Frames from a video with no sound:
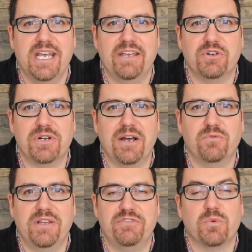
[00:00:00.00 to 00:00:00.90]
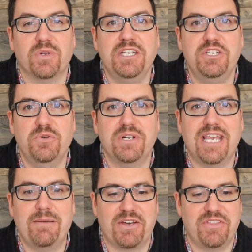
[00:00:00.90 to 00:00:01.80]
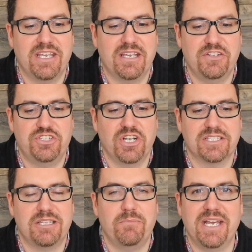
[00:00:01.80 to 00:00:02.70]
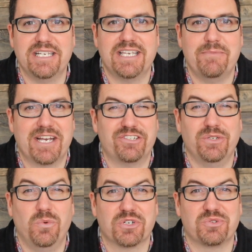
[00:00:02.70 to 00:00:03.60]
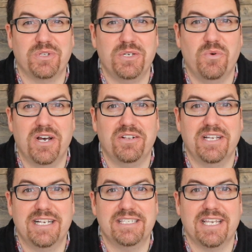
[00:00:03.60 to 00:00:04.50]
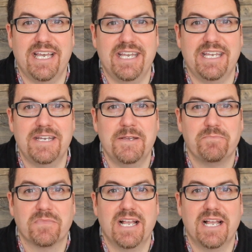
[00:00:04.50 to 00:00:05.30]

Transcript: if you're not if you're really new to game, I think just the base game actually works really well as a